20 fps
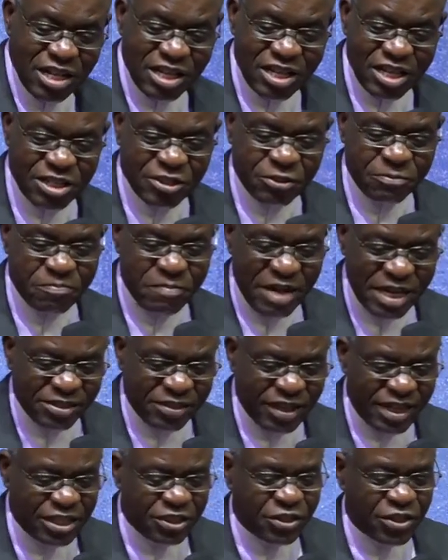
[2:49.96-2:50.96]
this
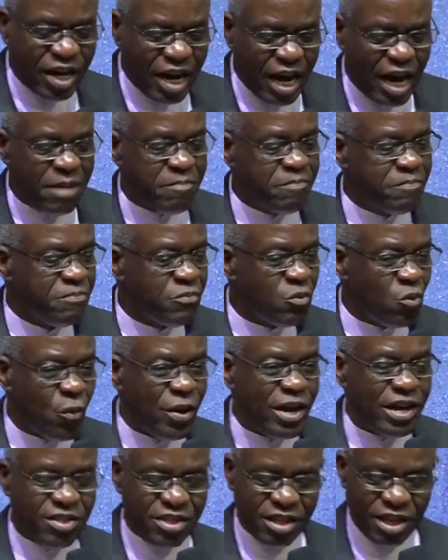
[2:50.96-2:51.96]
message Come
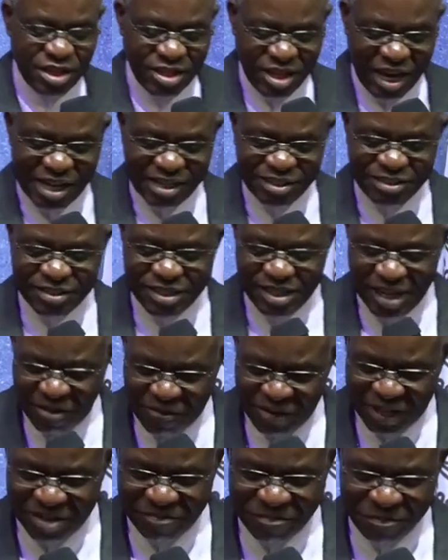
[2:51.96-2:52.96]
with Thanksgiving.